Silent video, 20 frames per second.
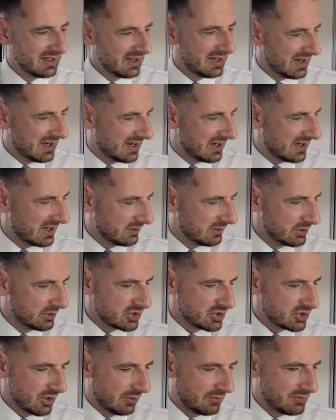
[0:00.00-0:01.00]

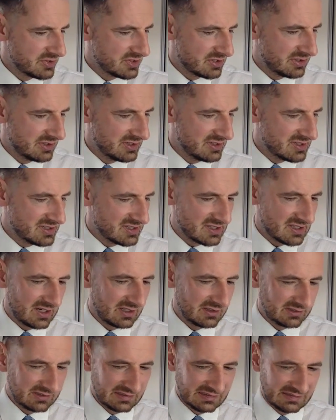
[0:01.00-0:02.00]
which obviously
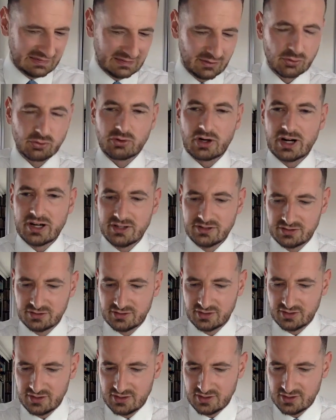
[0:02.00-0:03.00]
slightly degrade
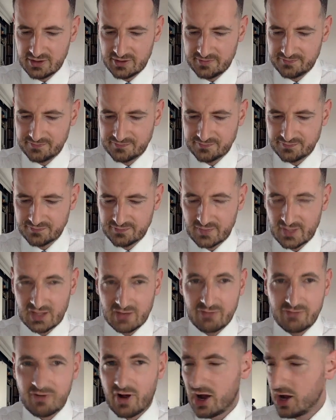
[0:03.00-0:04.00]
the
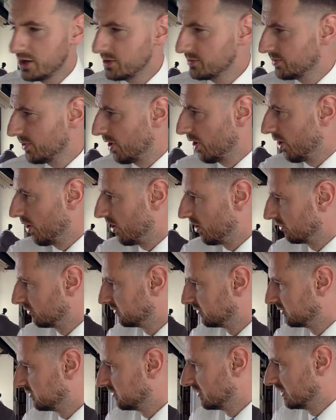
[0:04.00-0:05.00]
vibe
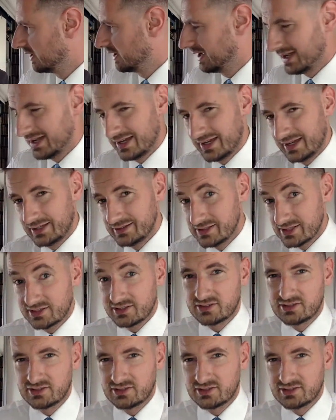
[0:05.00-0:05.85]
of knitted